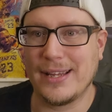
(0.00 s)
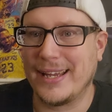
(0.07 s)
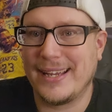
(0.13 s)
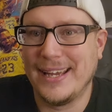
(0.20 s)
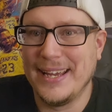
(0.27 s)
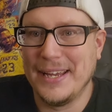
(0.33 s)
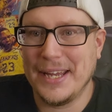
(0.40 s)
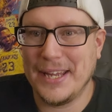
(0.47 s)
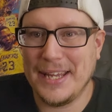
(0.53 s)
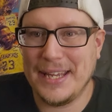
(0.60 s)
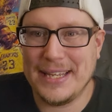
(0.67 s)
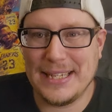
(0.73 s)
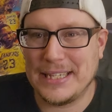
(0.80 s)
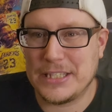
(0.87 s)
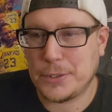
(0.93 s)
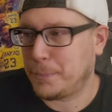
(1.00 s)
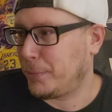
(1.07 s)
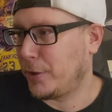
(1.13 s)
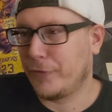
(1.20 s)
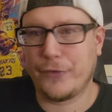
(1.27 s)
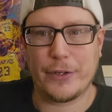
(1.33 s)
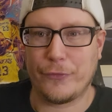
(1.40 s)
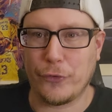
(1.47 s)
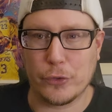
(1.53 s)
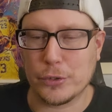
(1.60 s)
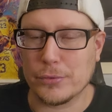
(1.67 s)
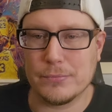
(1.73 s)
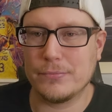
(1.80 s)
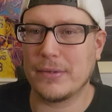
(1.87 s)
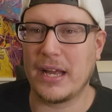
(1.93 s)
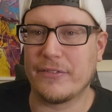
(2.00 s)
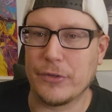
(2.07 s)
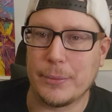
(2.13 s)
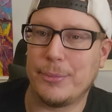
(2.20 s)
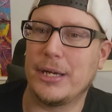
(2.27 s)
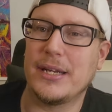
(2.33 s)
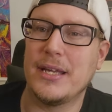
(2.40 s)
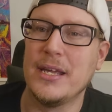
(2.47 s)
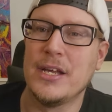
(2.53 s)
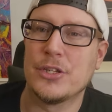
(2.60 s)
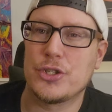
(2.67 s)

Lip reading: Like it's perfect for everybody.